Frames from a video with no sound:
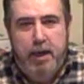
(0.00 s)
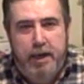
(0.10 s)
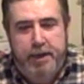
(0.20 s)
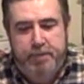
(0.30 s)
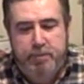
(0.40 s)

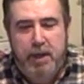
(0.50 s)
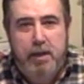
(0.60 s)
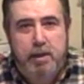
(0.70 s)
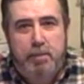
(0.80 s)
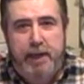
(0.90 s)
Hi,
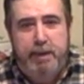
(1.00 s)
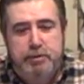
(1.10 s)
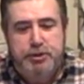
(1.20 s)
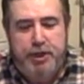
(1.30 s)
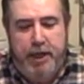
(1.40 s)
my
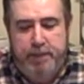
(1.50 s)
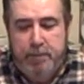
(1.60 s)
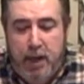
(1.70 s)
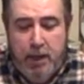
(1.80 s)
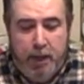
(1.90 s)
name is John.